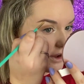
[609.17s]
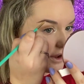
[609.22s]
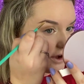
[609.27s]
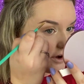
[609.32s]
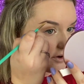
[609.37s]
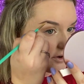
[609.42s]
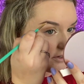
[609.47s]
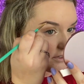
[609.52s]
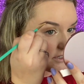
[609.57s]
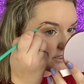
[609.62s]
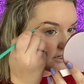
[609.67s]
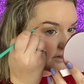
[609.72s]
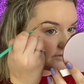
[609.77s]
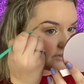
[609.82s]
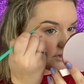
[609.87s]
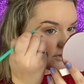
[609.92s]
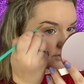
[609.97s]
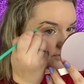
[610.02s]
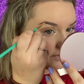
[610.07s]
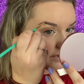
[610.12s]
Ariel does have
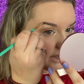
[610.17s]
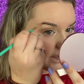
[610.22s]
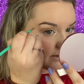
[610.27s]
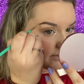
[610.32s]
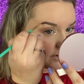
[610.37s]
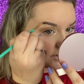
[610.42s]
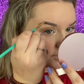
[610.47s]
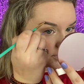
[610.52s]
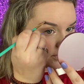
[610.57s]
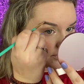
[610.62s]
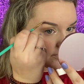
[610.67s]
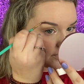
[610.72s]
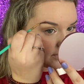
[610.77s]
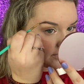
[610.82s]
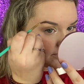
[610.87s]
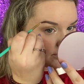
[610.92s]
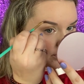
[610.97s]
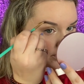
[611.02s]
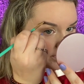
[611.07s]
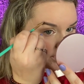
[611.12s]
youthful eyebrows, so if you
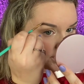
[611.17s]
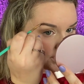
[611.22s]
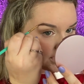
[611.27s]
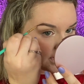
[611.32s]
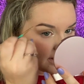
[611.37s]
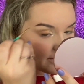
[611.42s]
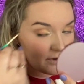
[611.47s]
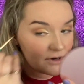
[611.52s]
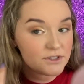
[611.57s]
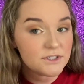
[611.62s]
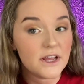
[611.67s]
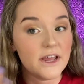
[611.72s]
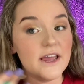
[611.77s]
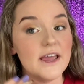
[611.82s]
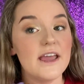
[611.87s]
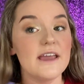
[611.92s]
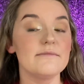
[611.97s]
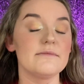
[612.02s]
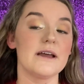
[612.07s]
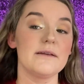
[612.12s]
have pointier eyebrows,
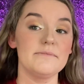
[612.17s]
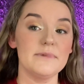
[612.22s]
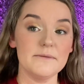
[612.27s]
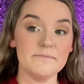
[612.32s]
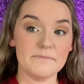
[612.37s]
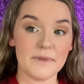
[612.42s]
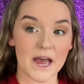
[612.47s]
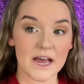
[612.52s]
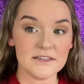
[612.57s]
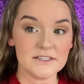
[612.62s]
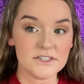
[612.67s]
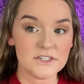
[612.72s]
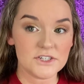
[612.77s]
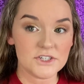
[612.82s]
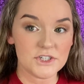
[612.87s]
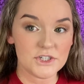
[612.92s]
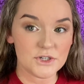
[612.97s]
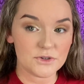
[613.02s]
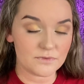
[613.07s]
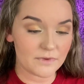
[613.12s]
it might be best
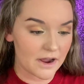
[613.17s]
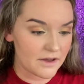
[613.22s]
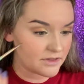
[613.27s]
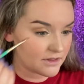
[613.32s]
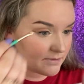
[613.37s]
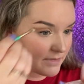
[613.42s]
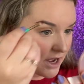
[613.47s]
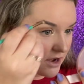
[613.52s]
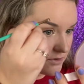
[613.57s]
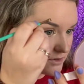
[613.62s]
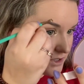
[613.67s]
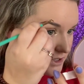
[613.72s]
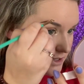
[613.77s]
to round them out,